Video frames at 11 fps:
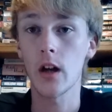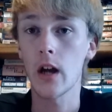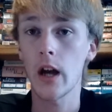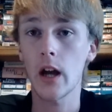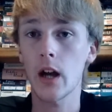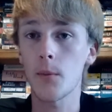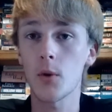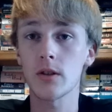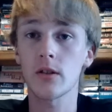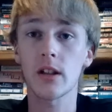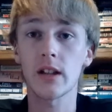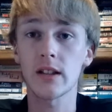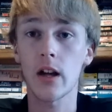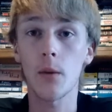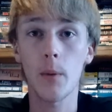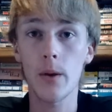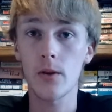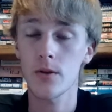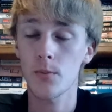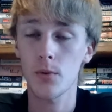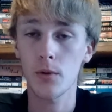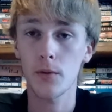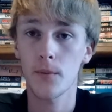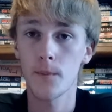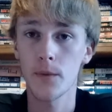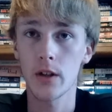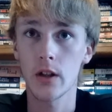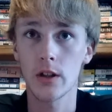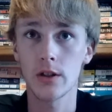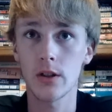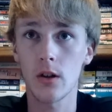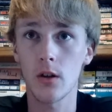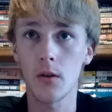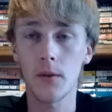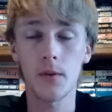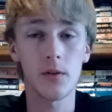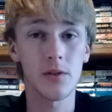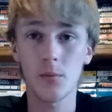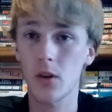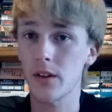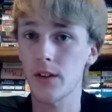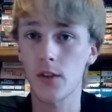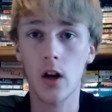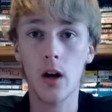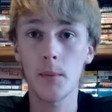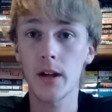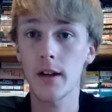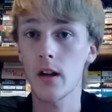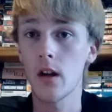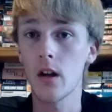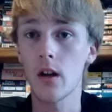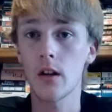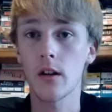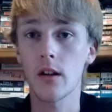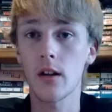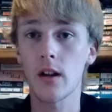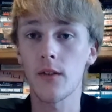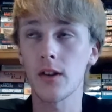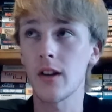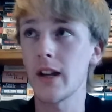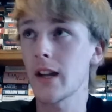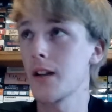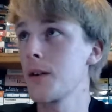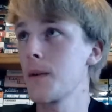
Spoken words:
I don't think I'm going to quit this YouTube channel anytime soon, and thanks for watching.